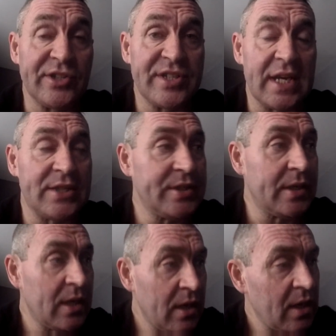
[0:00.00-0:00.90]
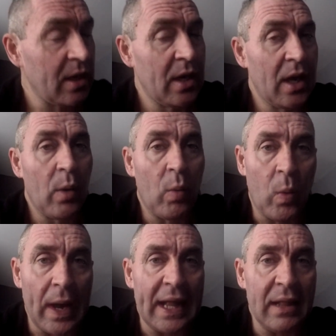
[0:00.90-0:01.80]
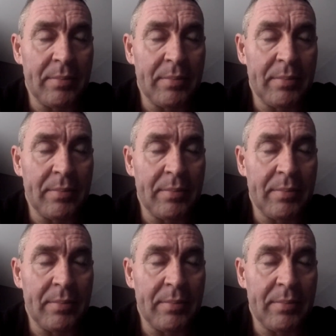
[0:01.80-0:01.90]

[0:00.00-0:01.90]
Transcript: good sesh. Well